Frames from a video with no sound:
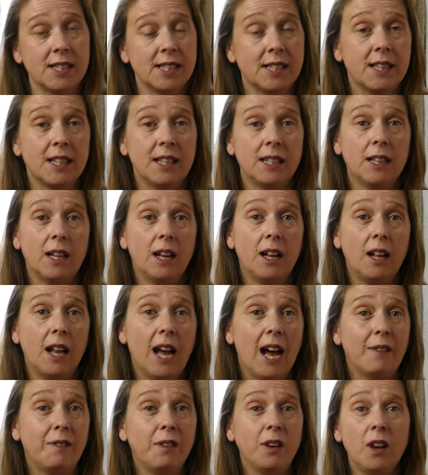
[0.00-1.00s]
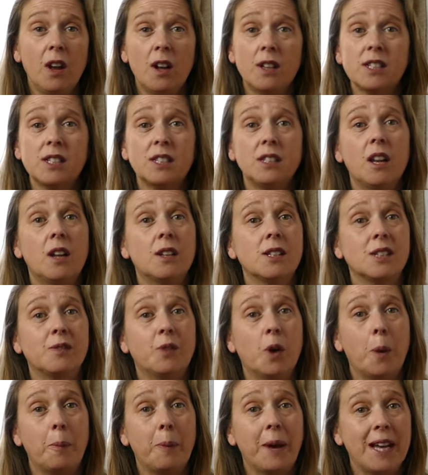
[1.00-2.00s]
and they'll have lots and lots of
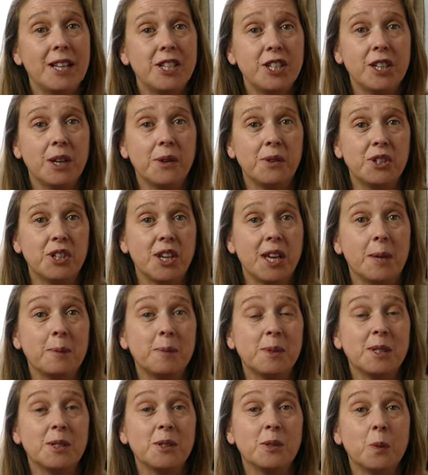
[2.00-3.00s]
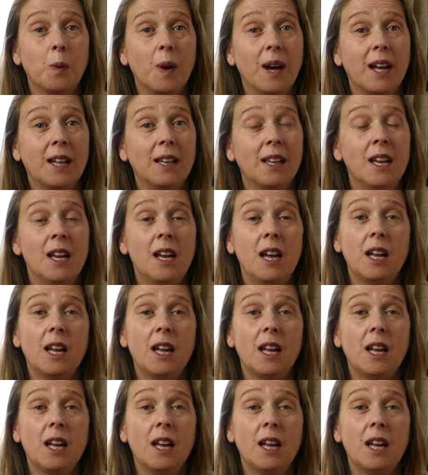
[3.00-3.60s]
arpeggio shapes as well.